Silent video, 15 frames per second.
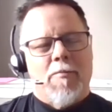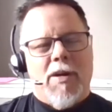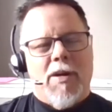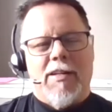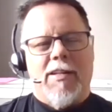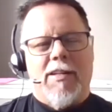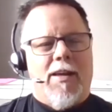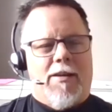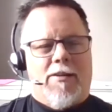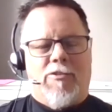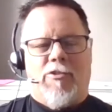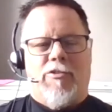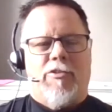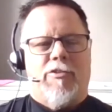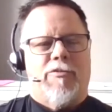my
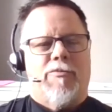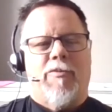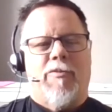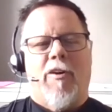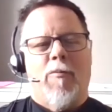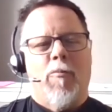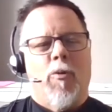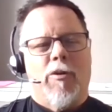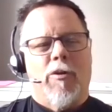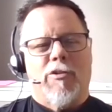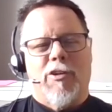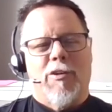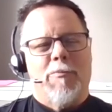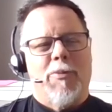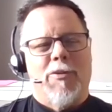gosh, this is far more
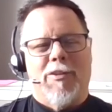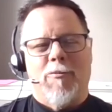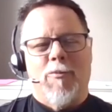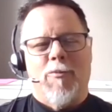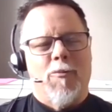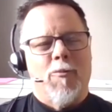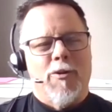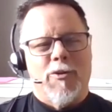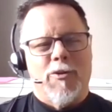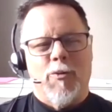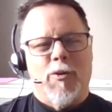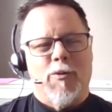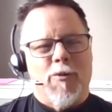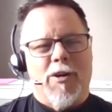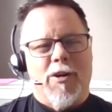simple than what we're
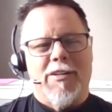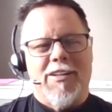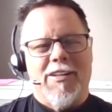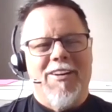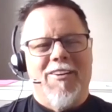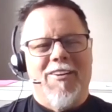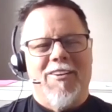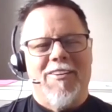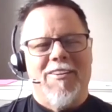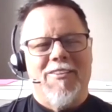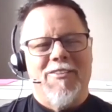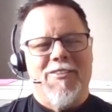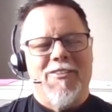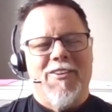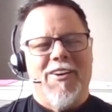doing right here,
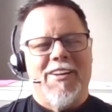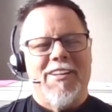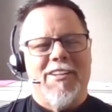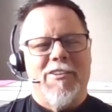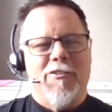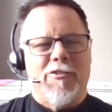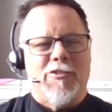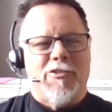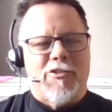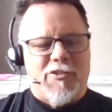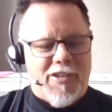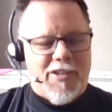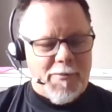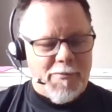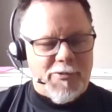right? Here's the
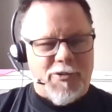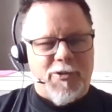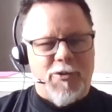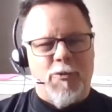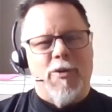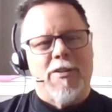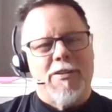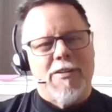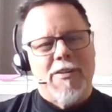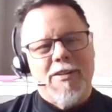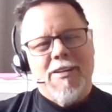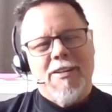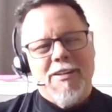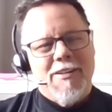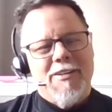steps to it.
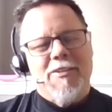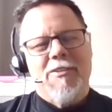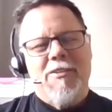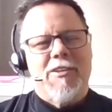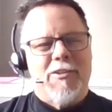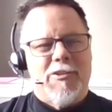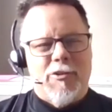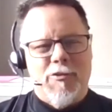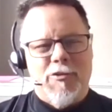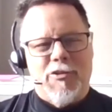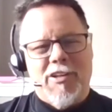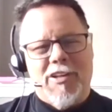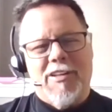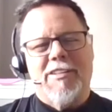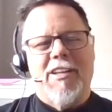As you
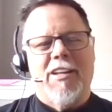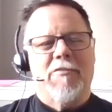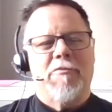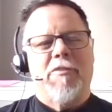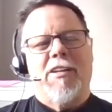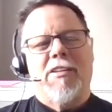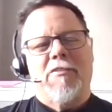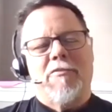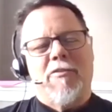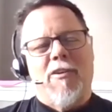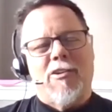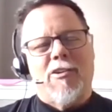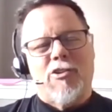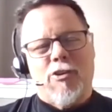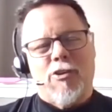said, identify the
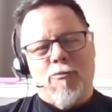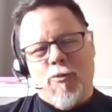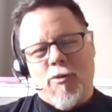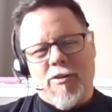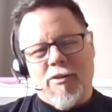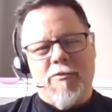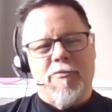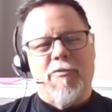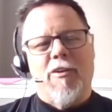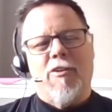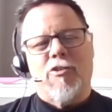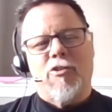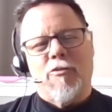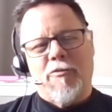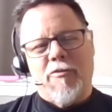function. What are the
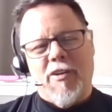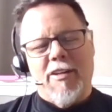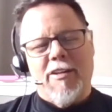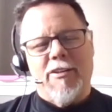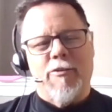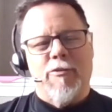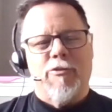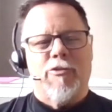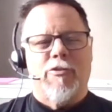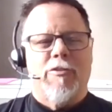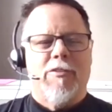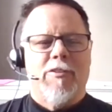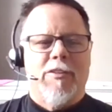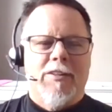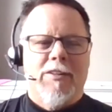functional
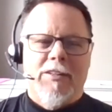failures?